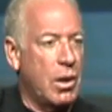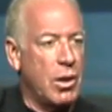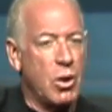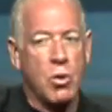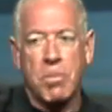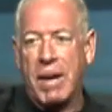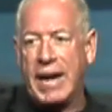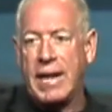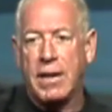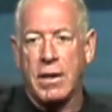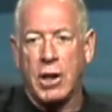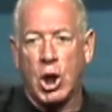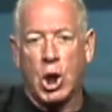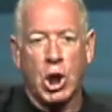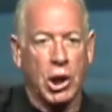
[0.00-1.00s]
you might
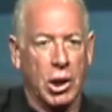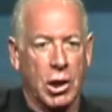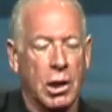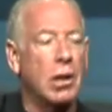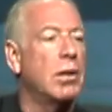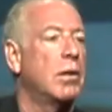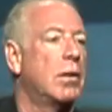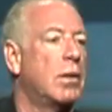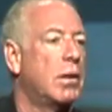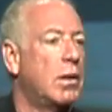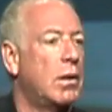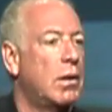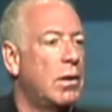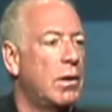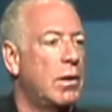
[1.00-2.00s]
incur
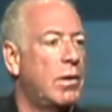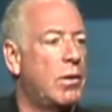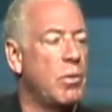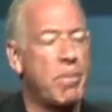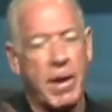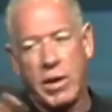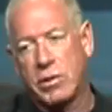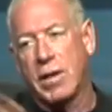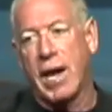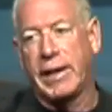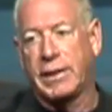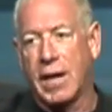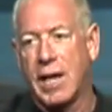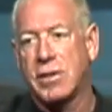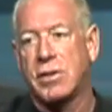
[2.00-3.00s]
through better
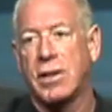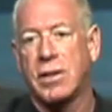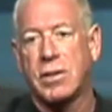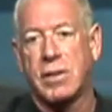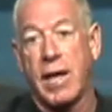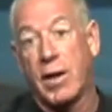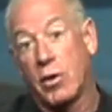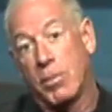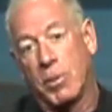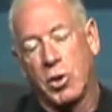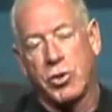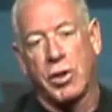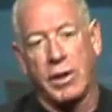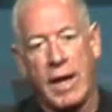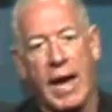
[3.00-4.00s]
diagnostics that are
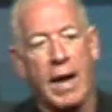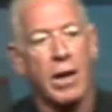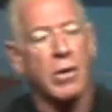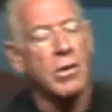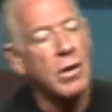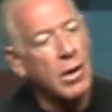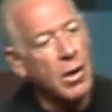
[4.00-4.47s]
emerging now,